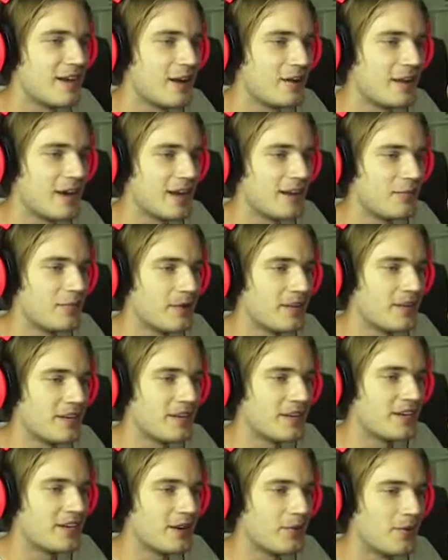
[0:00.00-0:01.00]
Oh god, where are
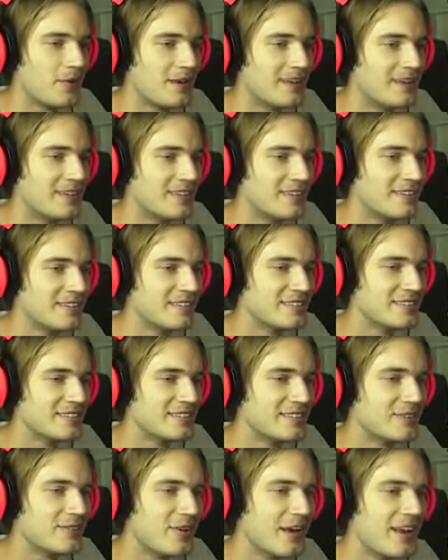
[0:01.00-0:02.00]
you going?
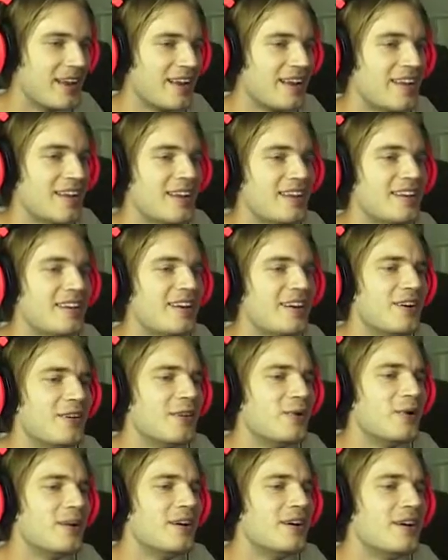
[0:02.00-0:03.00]
What?
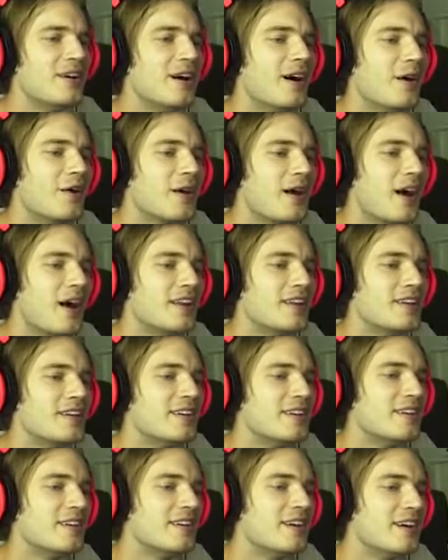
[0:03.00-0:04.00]
No! Oh god.
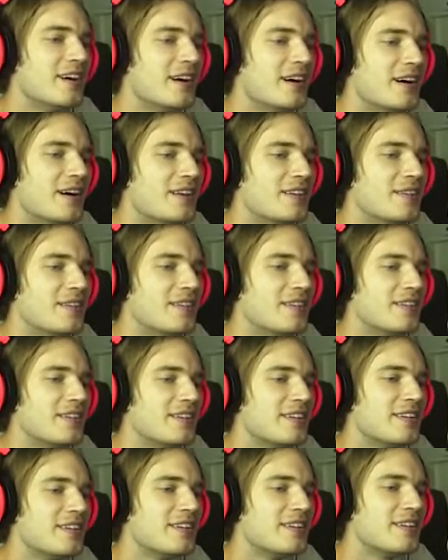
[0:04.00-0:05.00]
Uh.
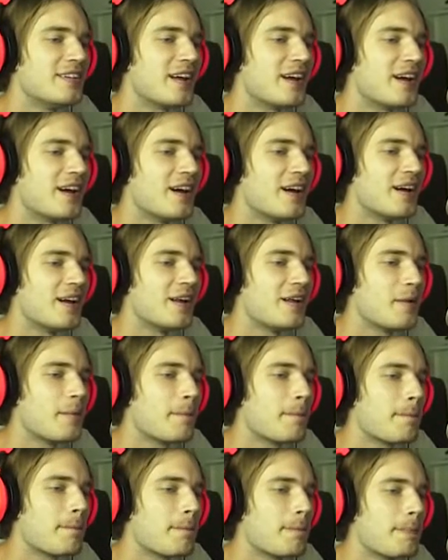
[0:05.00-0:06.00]
Uh.
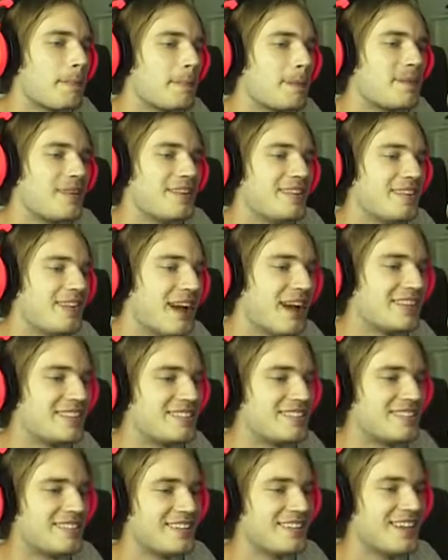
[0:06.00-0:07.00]

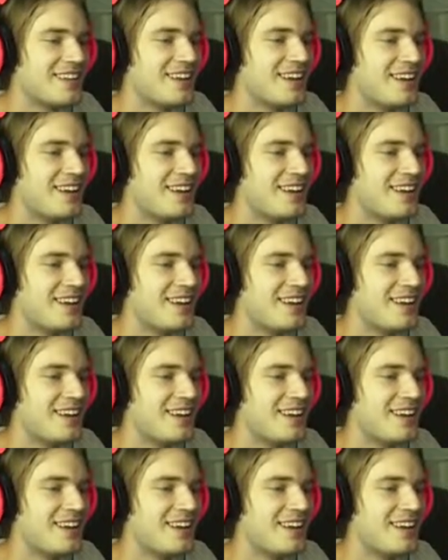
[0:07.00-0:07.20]
Yes!